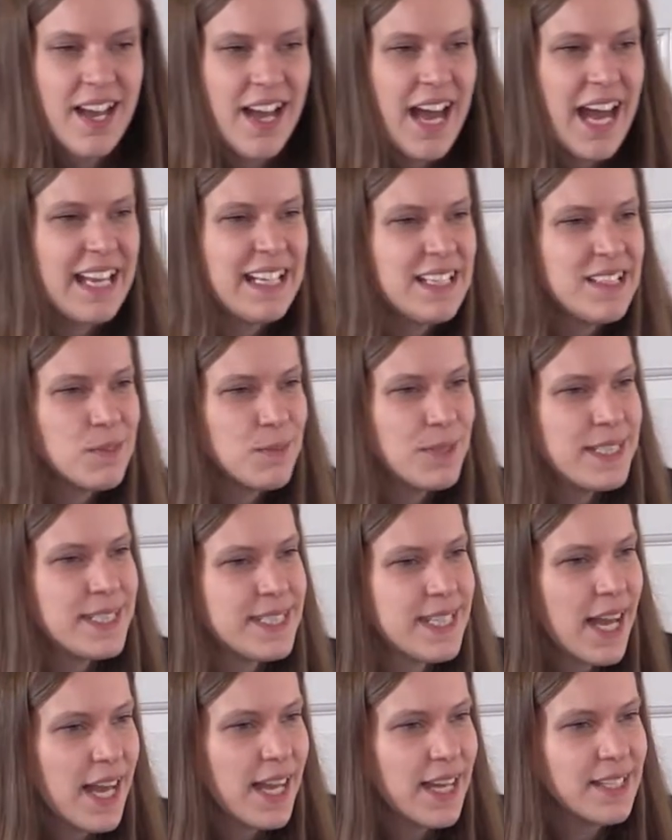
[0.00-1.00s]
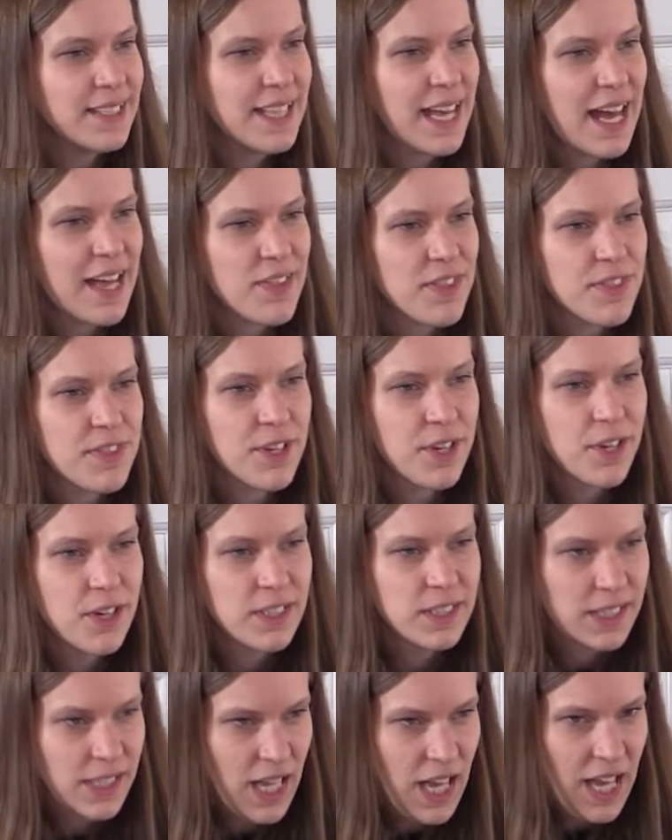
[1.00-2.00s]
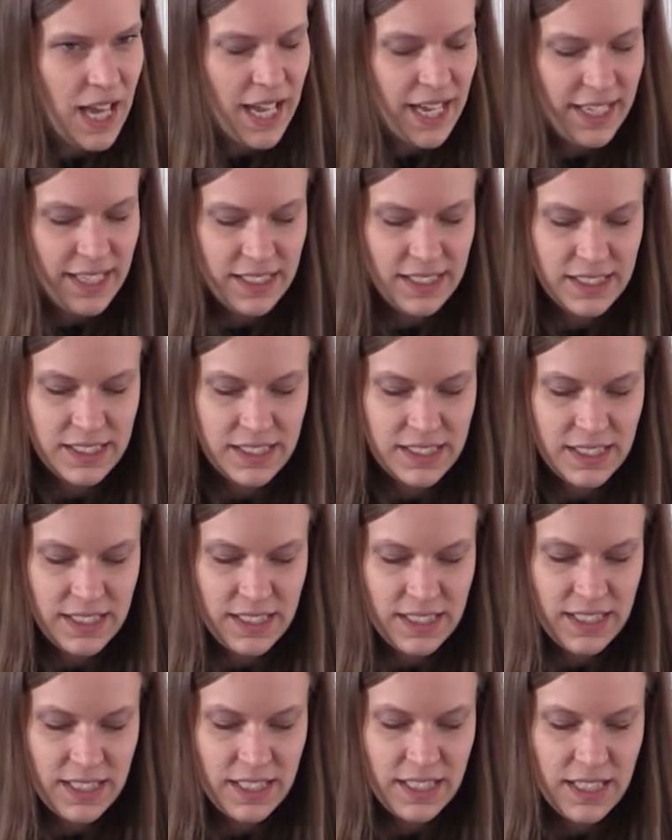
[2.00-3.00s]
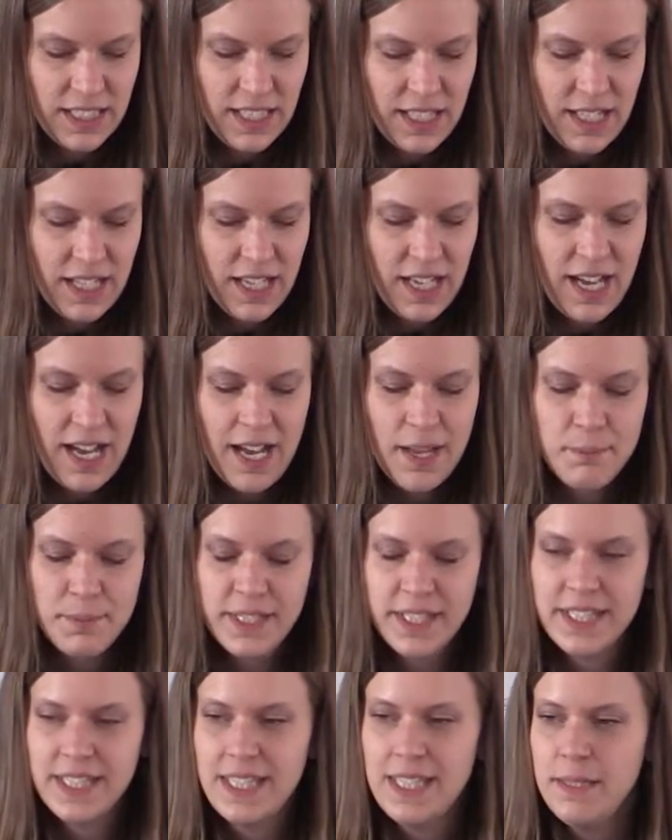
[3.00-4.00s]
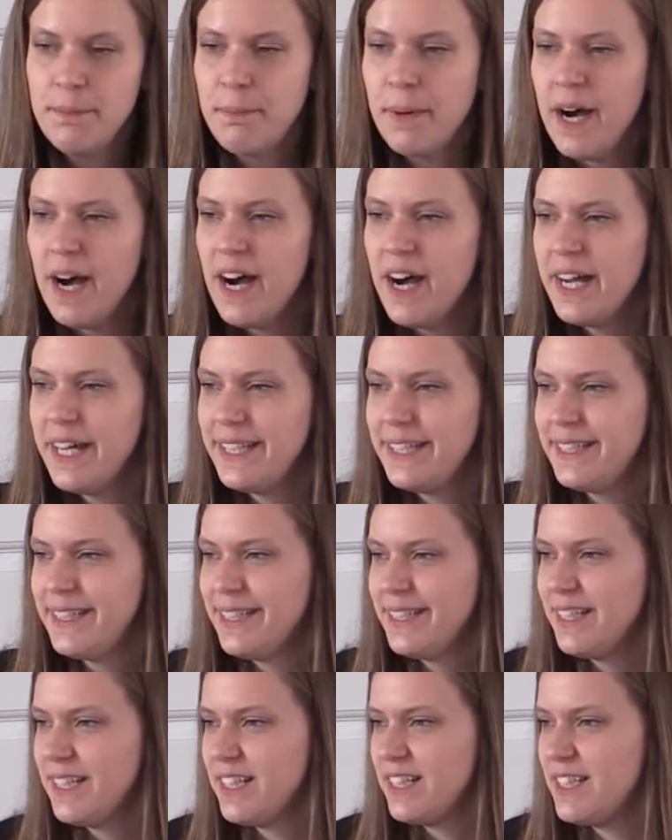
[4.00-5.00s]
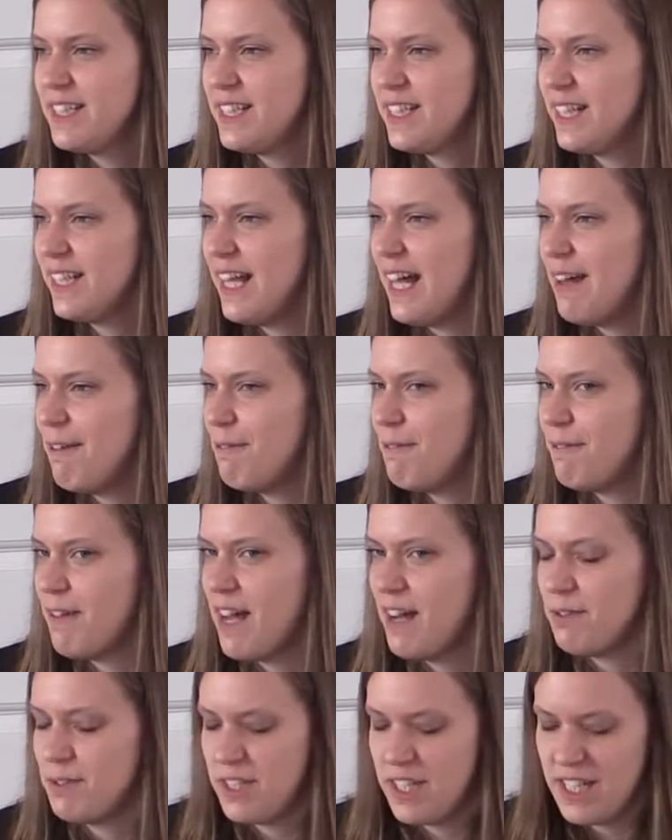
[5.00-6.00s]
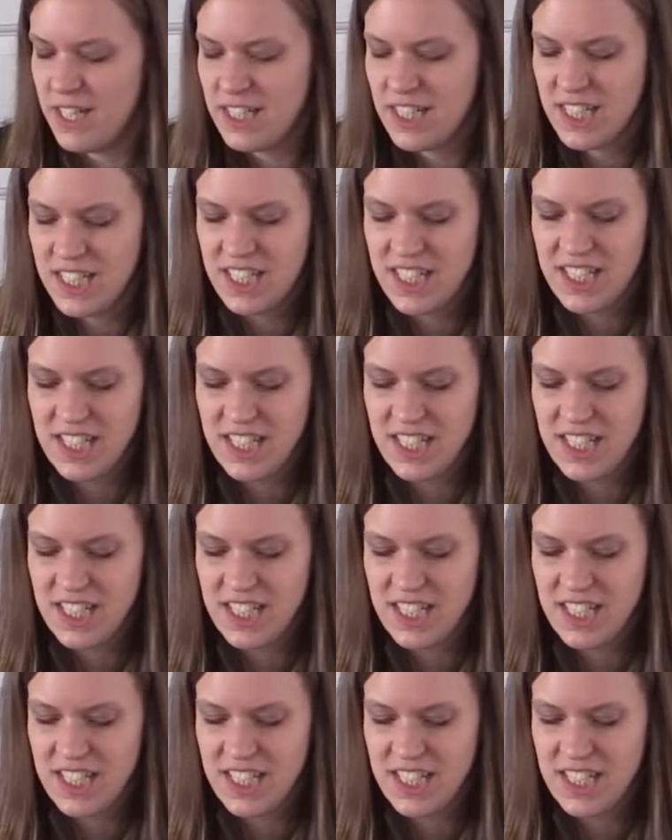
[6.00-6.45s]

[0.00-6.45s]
And as we sang that third line, I'm going to keep on till I've found it,